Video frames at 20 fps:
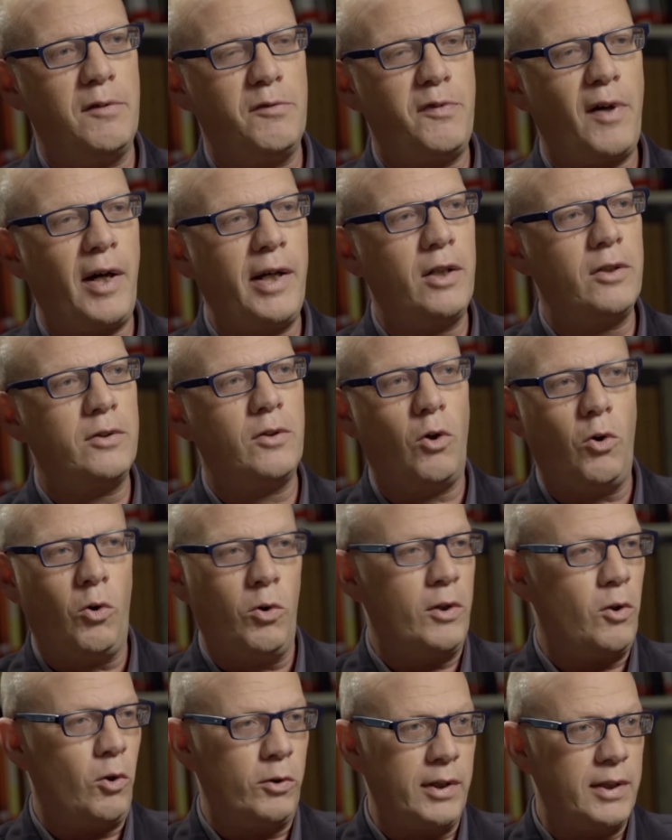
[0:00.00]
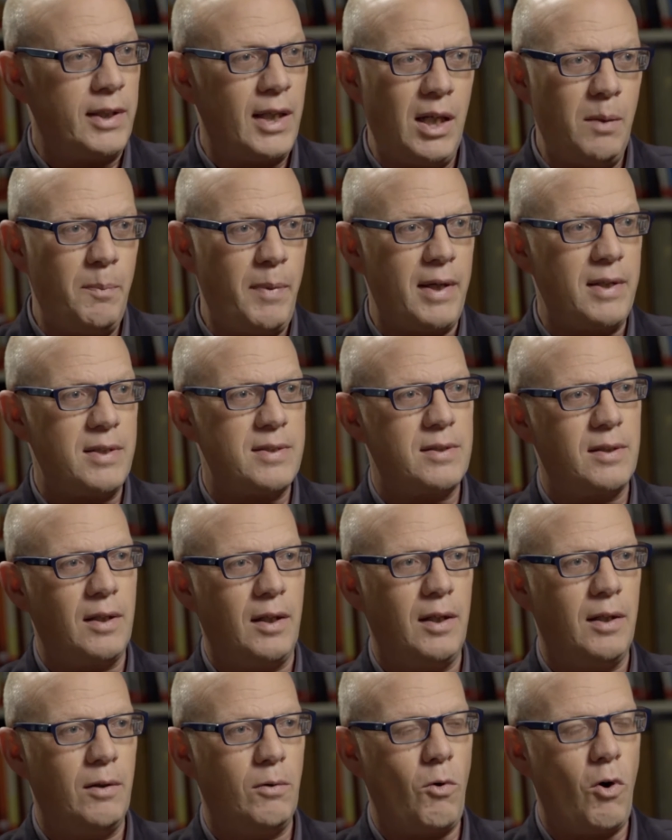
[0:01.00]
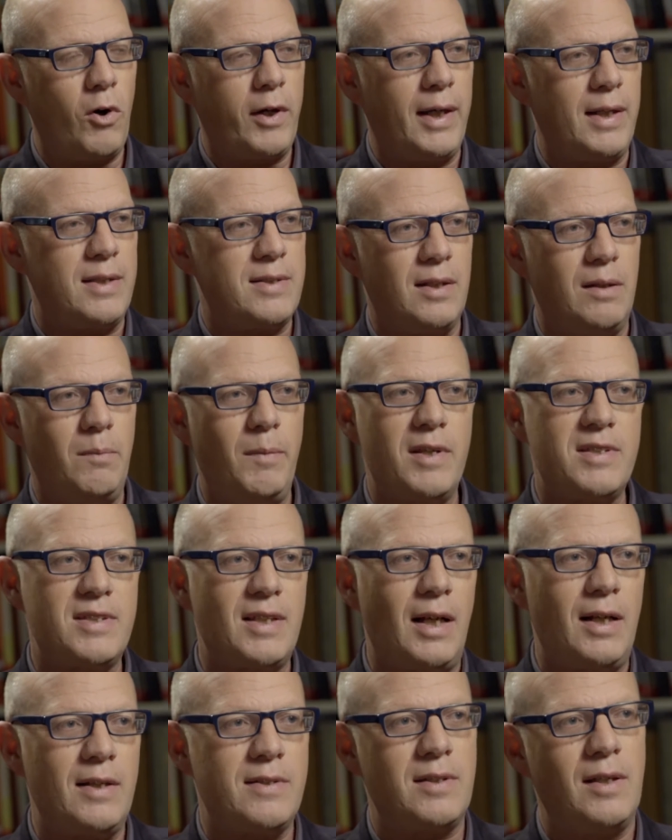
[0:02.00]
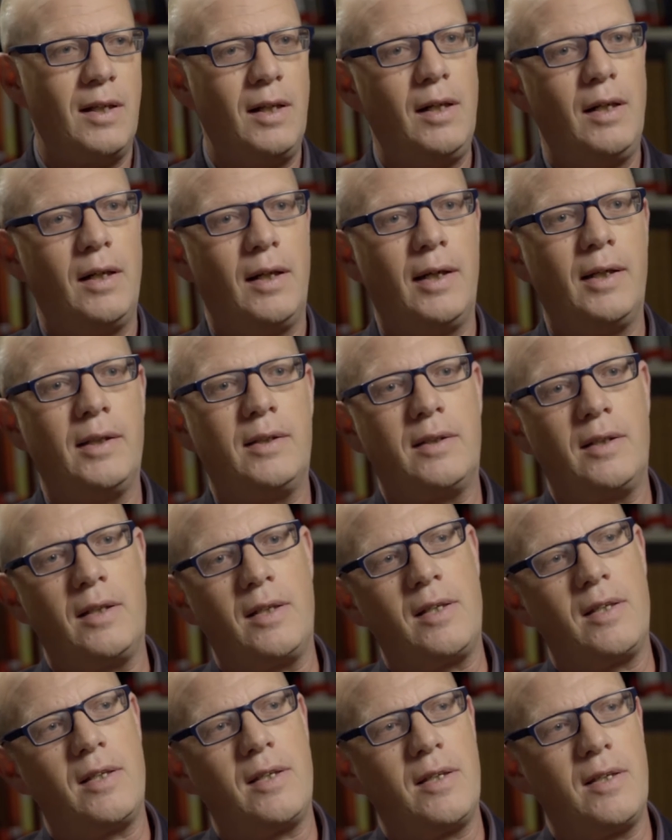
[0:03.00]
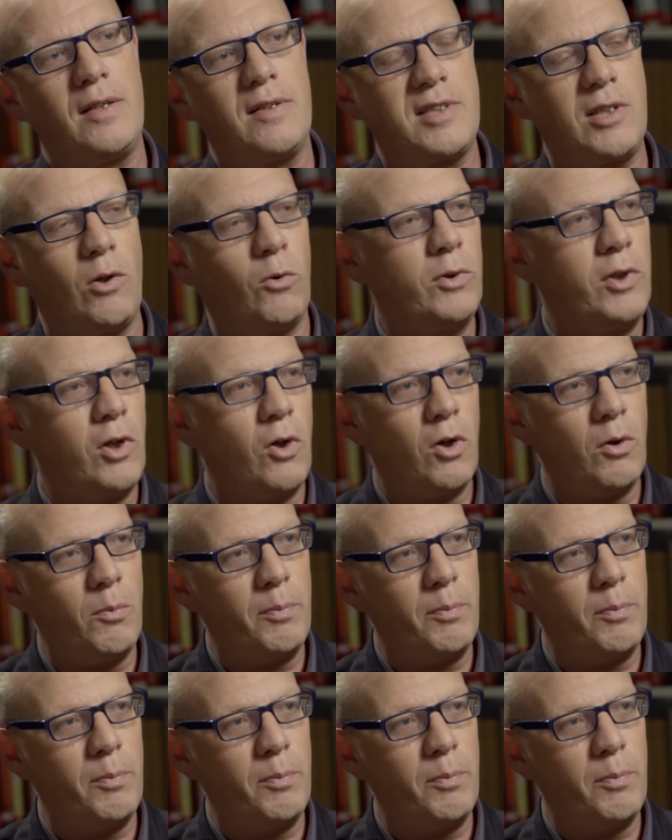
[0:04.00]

fired on a daily basis rockets and missiles at Saudi